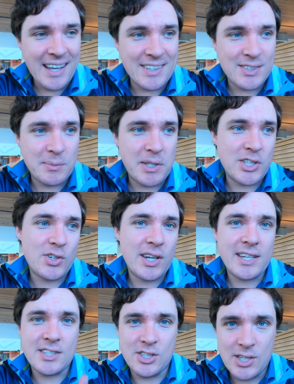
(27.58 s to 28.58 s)
So I'm going to try
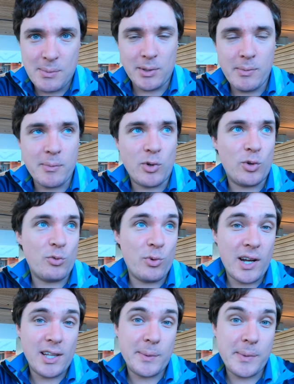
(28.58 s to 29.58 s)
and get to the gym a little bit more,
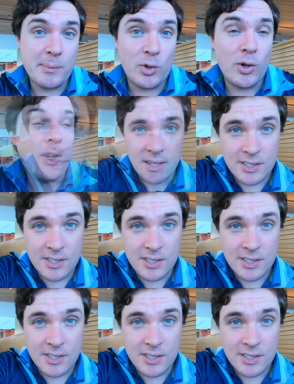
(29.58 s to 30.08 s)
run a little bit more.